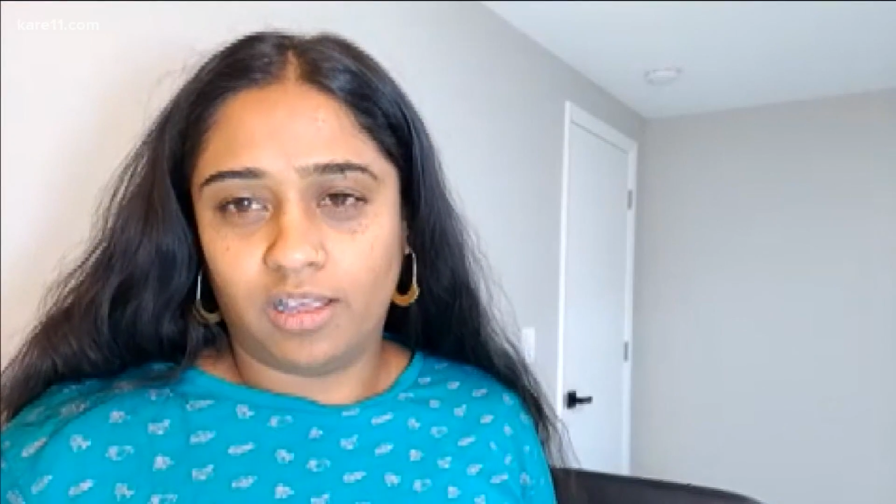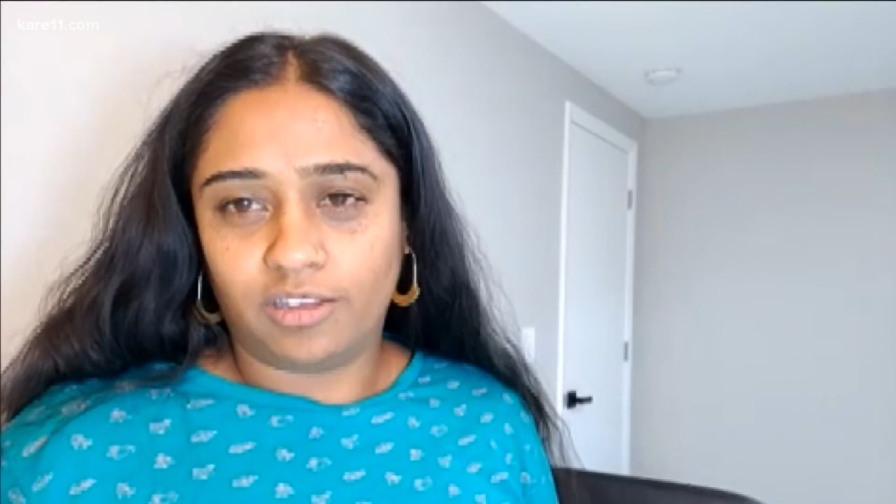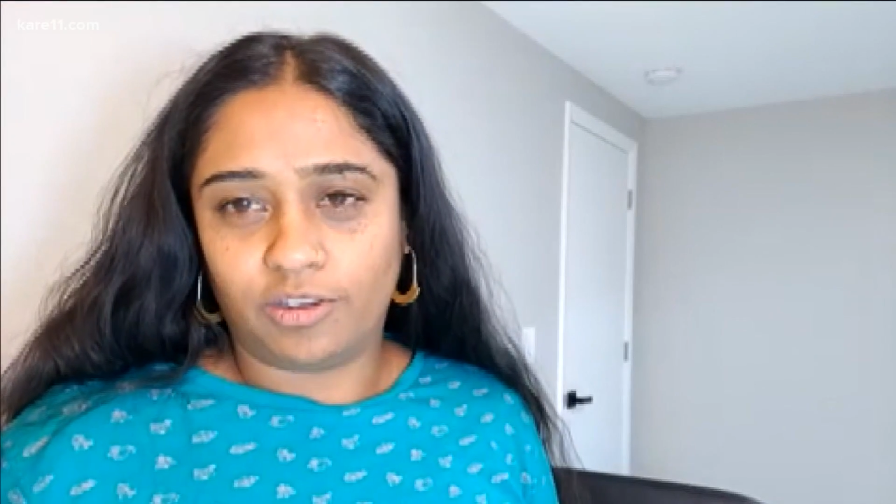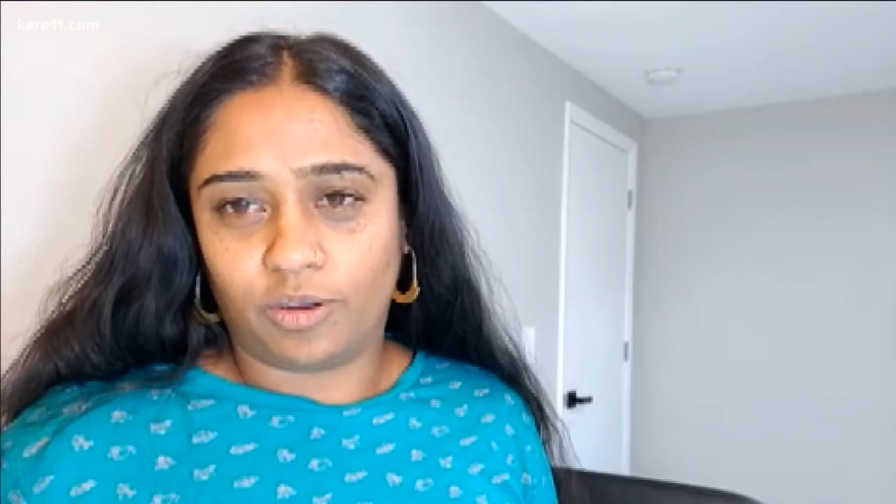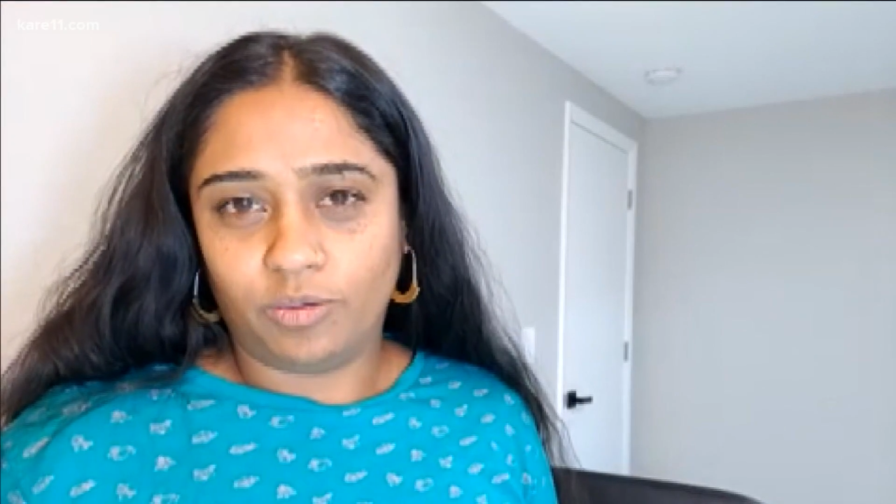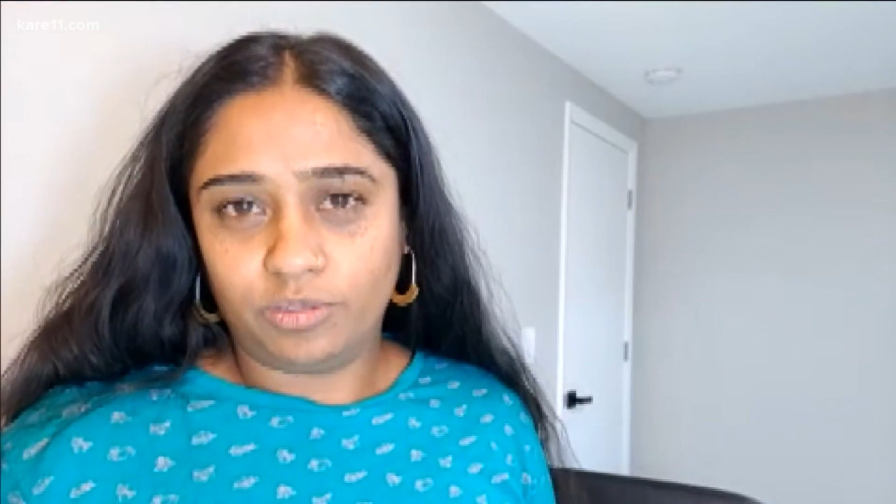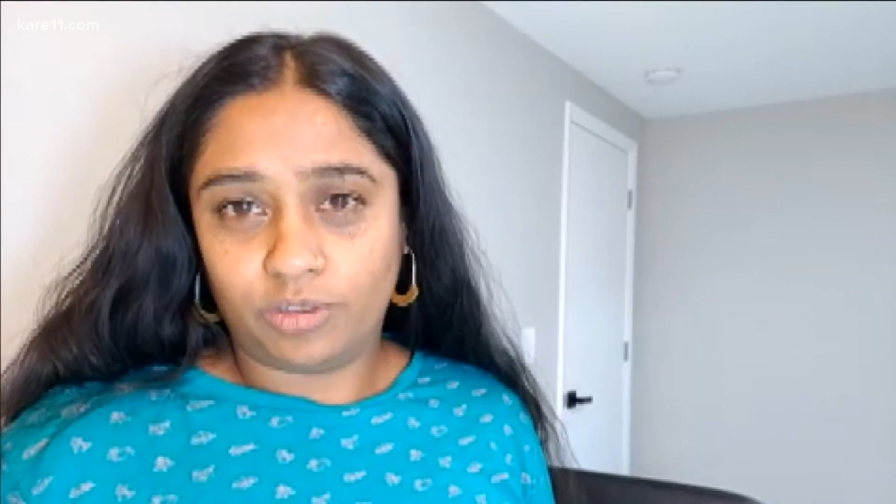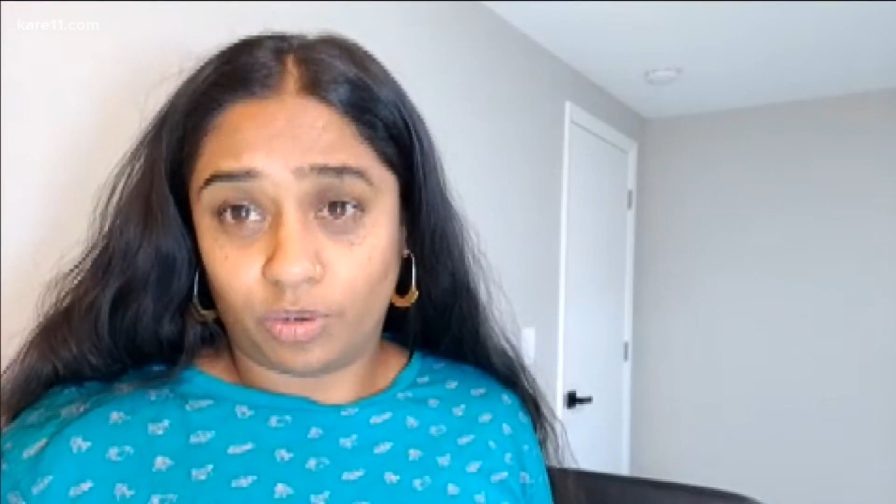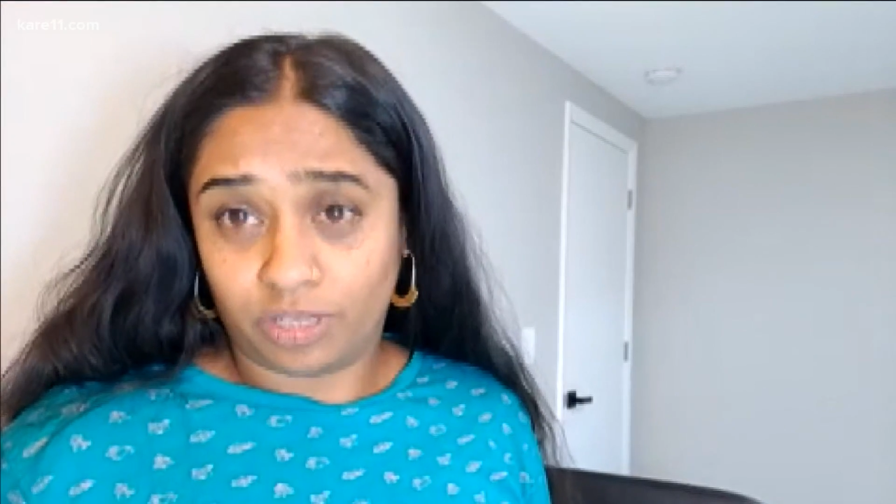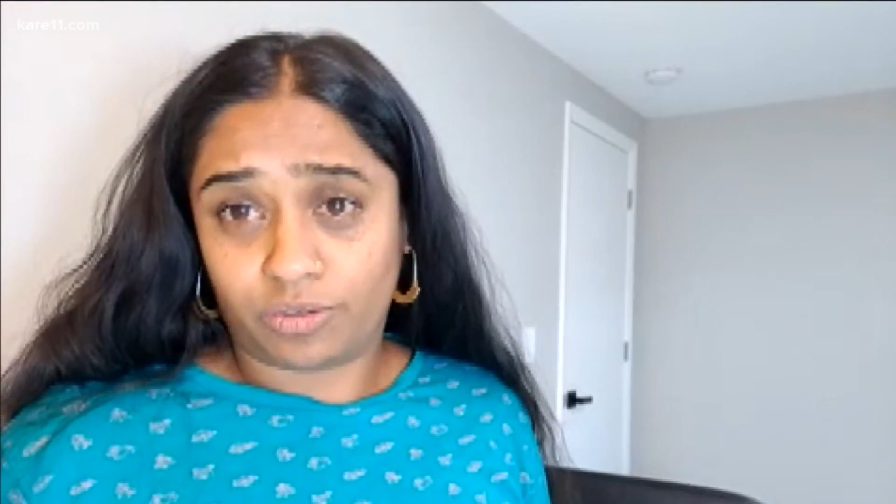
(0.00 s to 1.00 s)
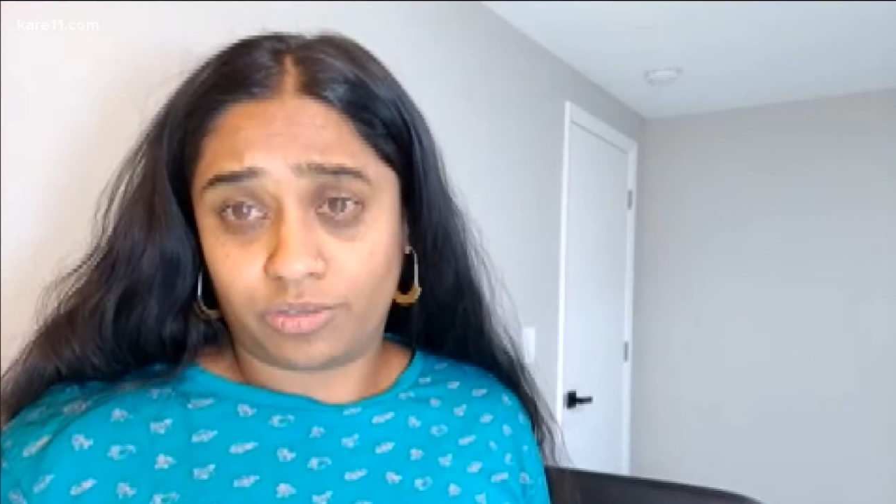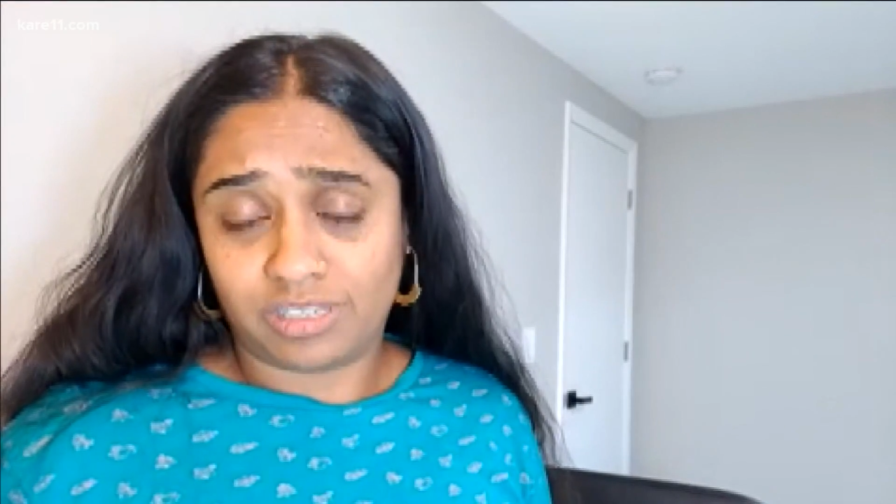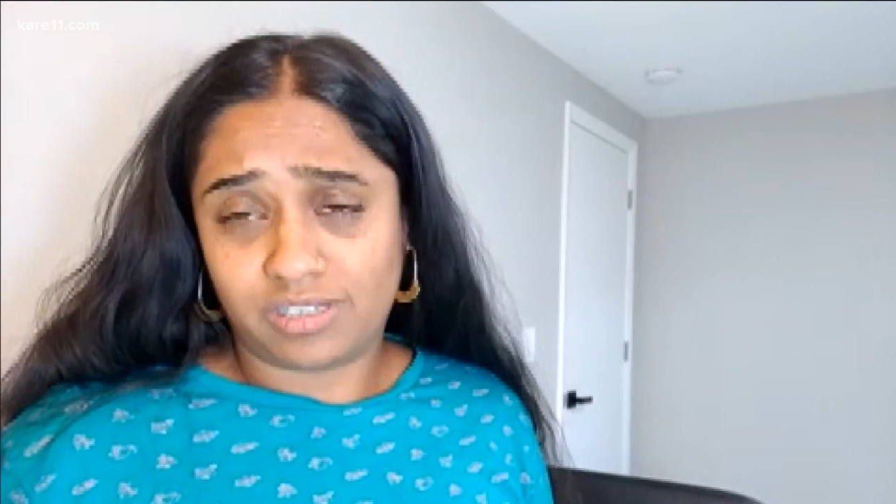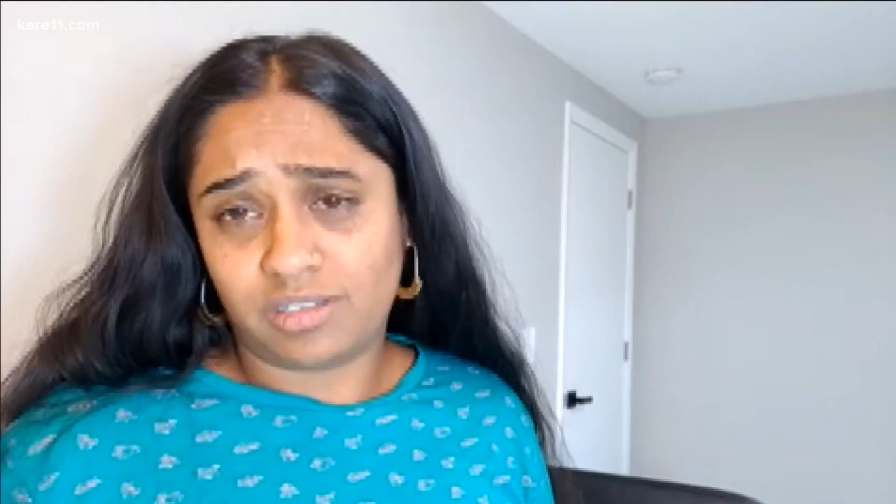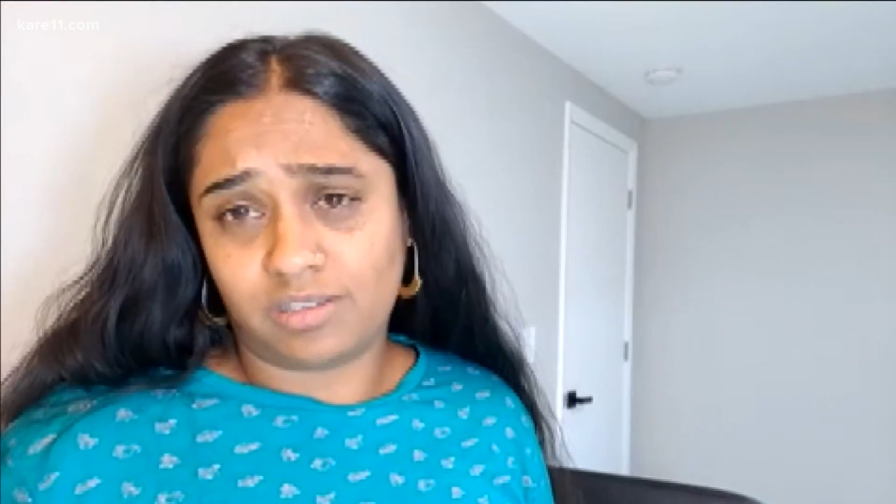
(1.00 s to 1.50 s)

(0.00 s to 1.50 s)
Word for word: you know, going through this